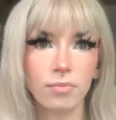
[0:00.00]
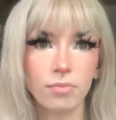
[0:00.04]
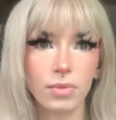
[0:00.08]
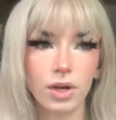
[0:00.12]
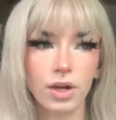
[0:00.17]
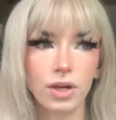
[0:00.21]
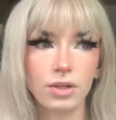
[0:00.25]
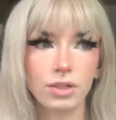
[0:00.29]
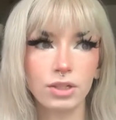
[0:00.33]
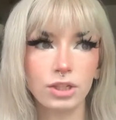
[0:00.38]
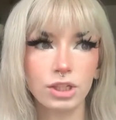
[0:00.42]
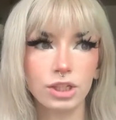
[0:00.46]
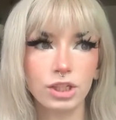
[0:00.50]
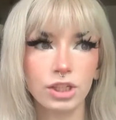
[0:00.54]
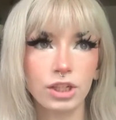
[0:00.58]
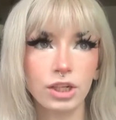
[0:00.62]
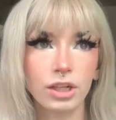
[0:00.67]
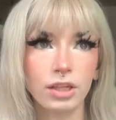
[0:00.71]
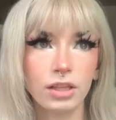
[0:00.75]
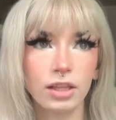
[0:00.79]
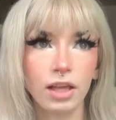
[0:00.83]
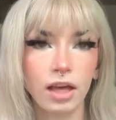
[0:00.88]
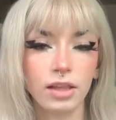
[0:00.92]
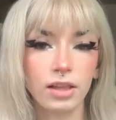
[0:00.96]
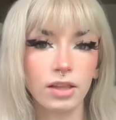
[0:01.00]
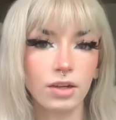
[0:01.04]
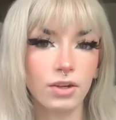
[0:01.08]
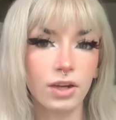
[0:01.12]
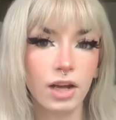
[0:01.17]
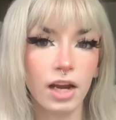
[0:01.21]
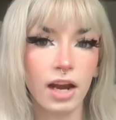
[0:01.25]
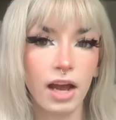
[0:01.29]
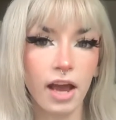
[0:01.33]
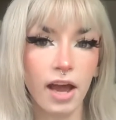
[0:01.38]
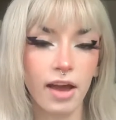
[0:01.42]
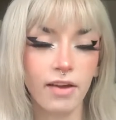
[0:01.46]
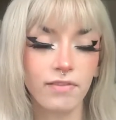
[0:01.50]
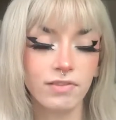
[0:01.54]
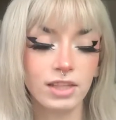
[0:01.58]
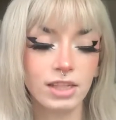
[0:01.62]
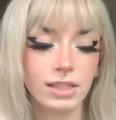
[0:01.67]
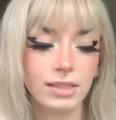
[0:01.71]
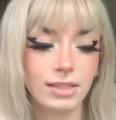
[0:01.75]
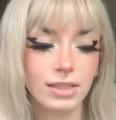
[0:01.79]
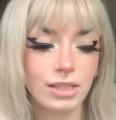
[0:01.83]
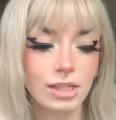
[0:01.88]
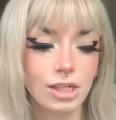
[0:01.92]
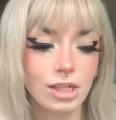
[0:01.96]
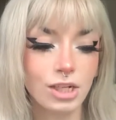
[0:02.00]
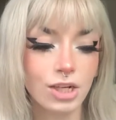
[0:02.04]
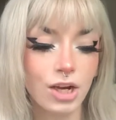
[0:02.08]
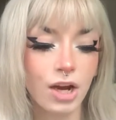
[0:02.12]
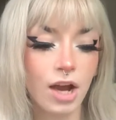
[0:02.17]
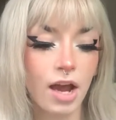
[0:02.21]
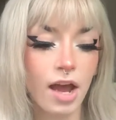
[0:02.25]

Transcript: merch that they're gonna have this year.